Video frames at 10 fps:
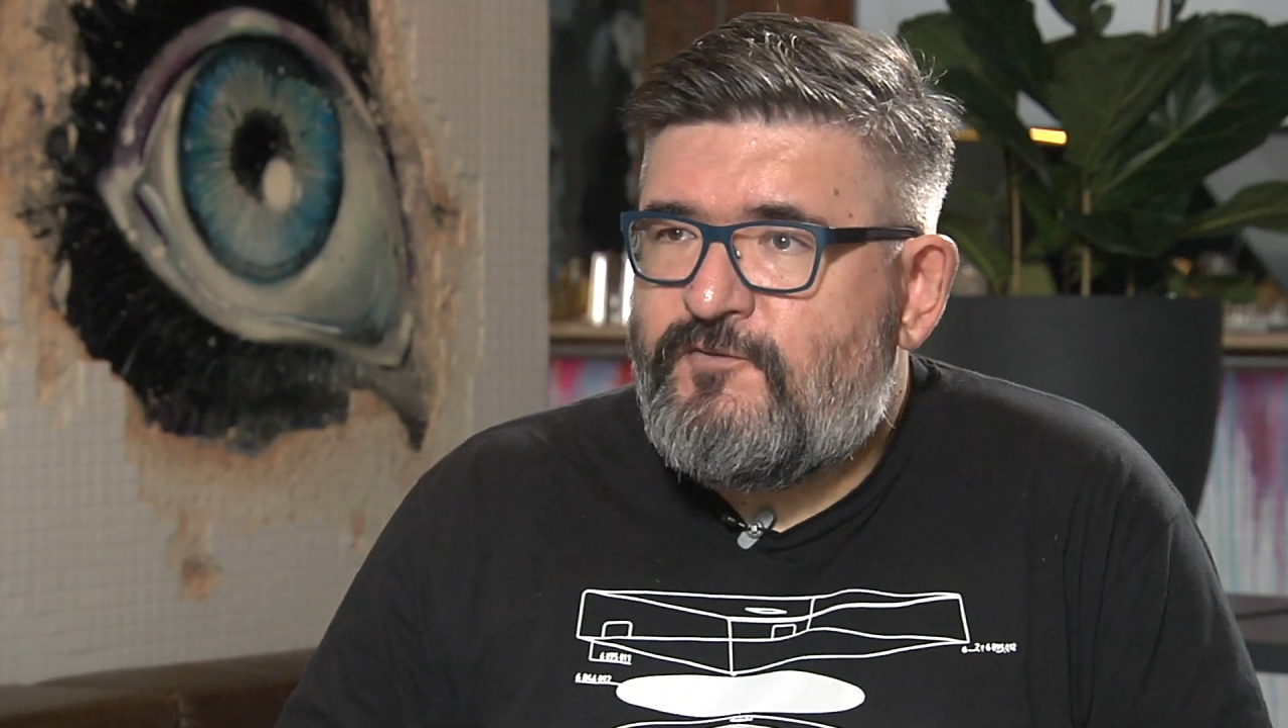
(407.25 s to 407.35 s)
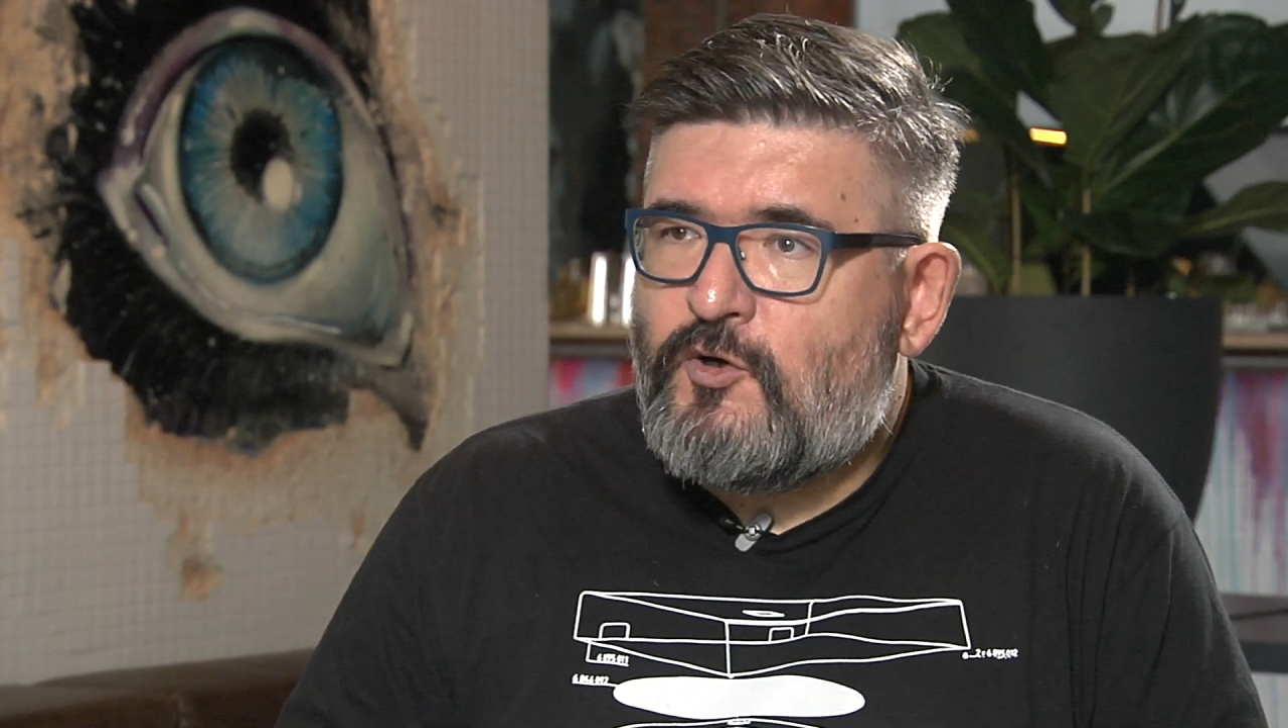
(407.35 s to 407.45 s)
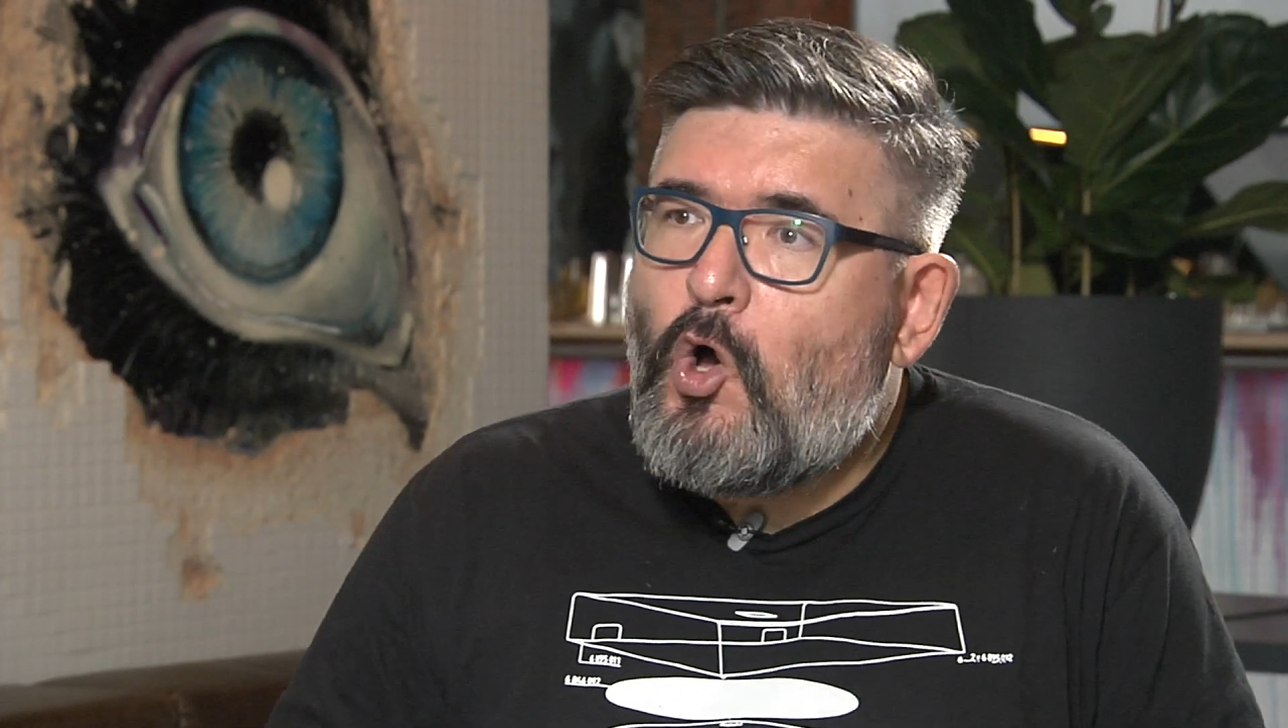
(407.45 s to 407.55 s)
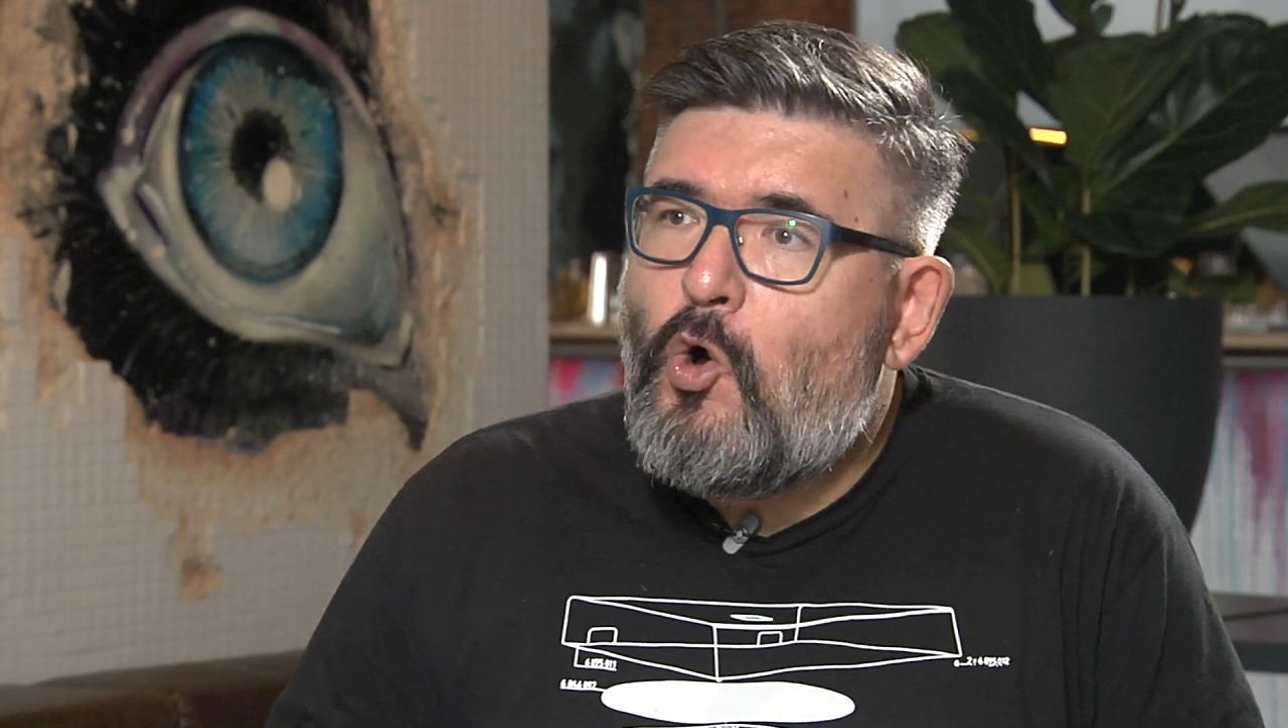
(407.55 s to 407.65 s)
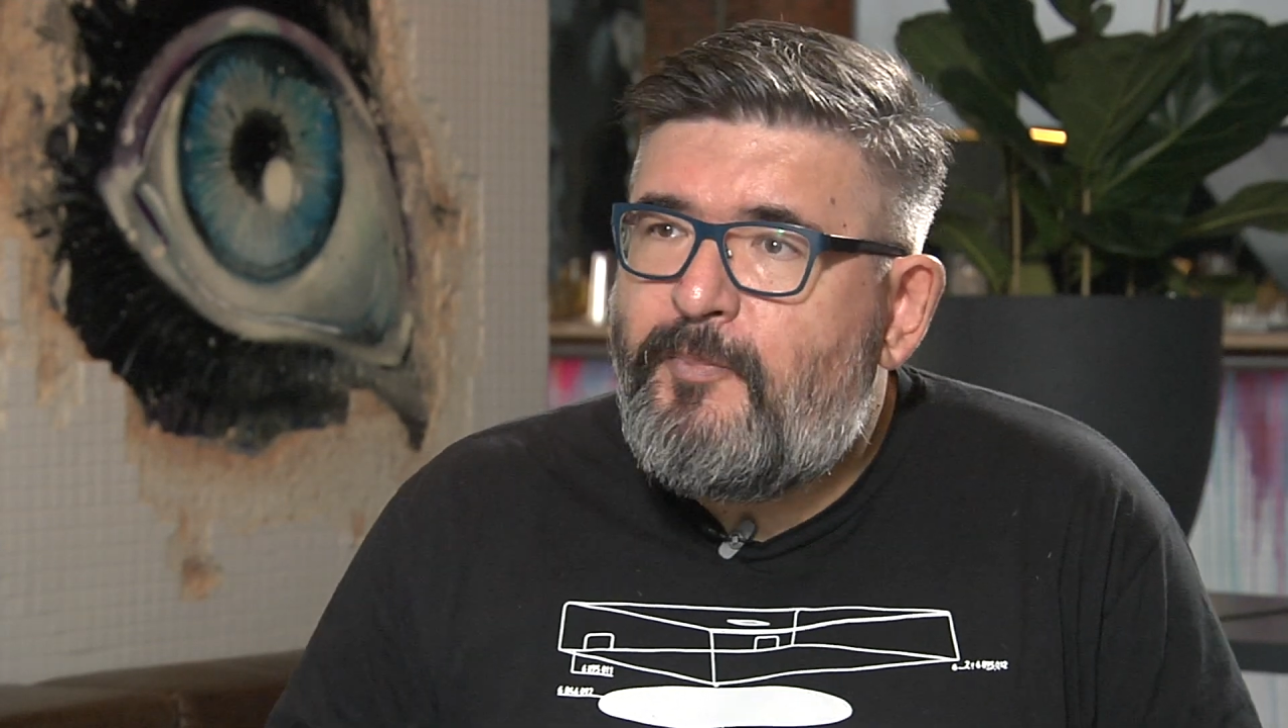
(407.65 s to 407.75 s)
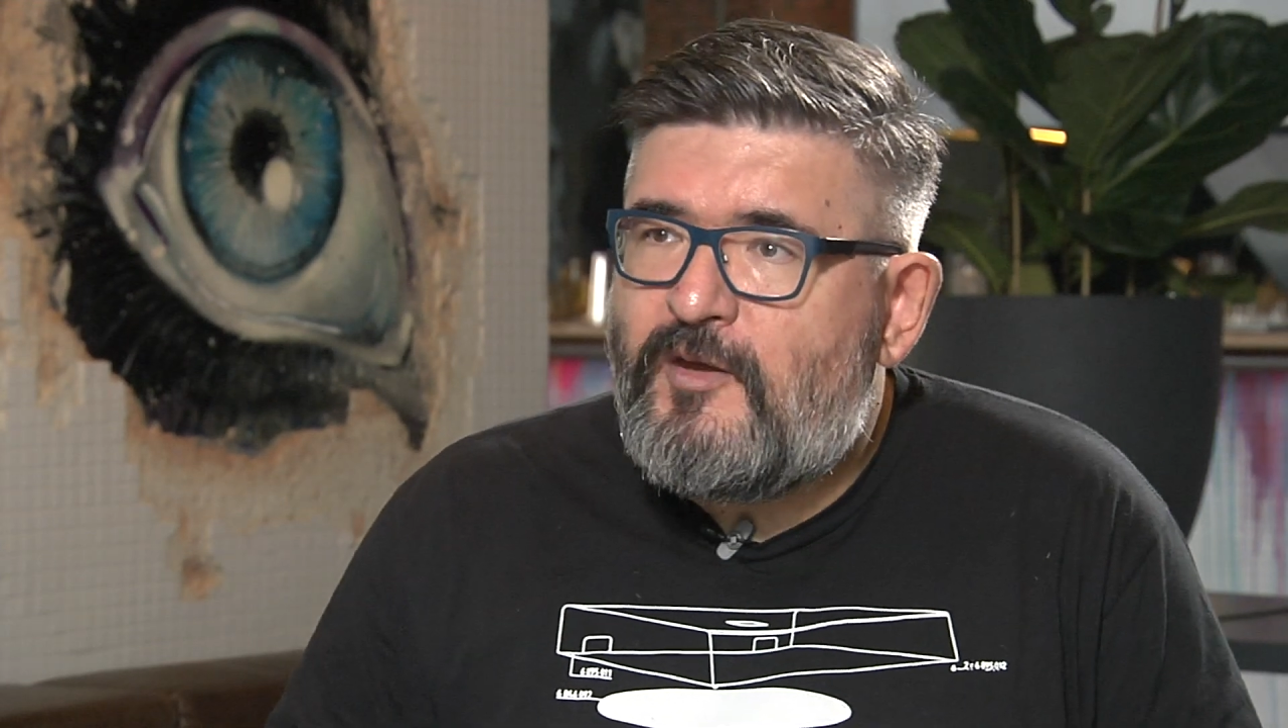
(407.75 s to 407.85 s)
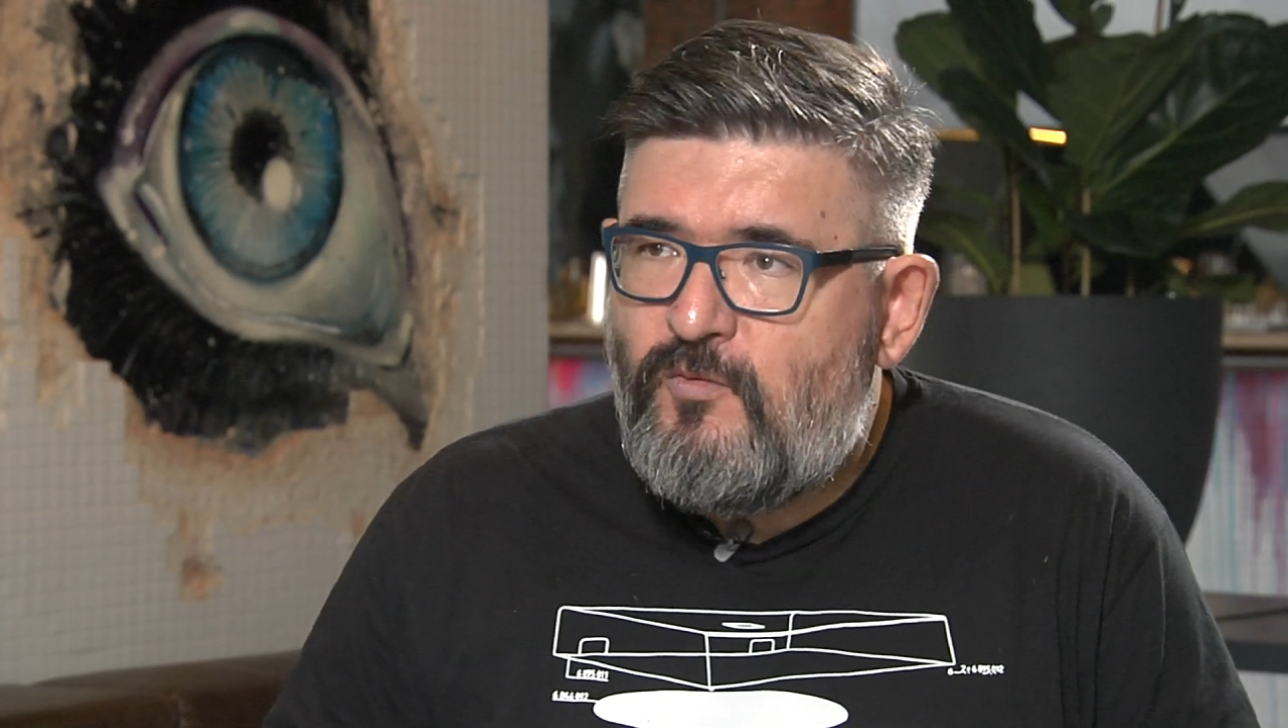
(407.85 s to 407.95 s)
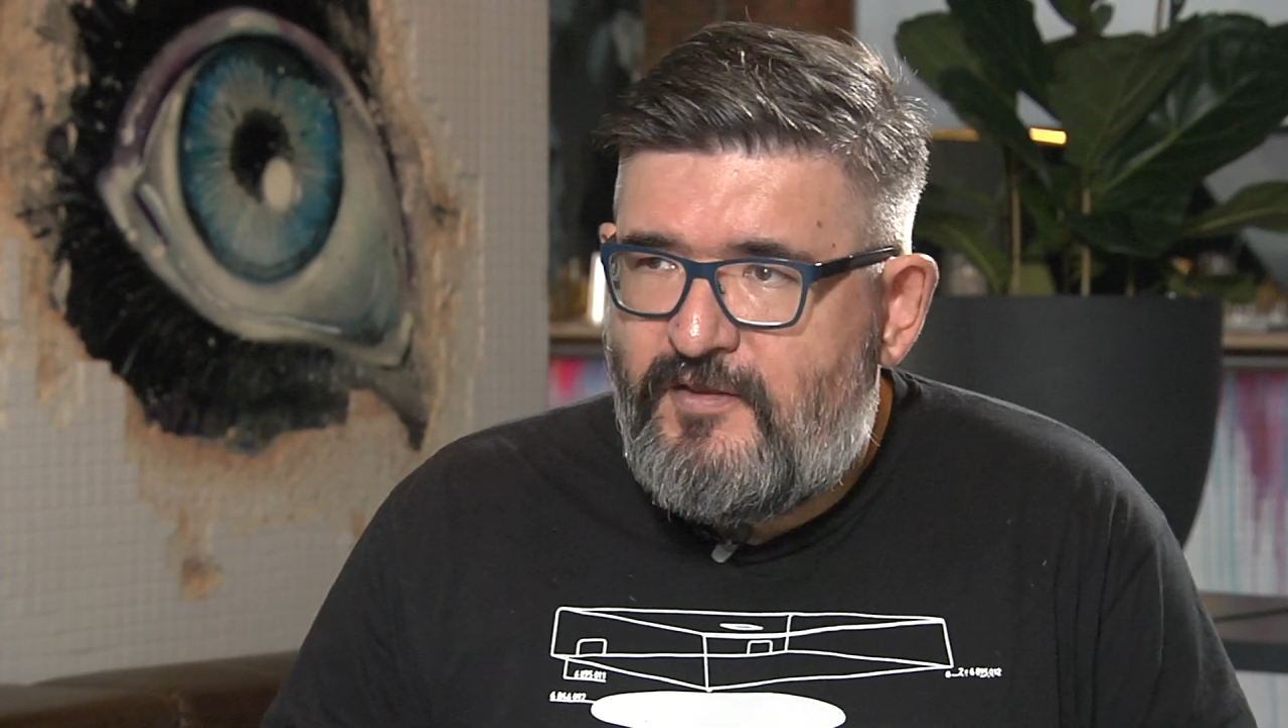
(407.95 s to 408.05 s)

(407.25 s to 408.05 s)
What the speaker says: for coping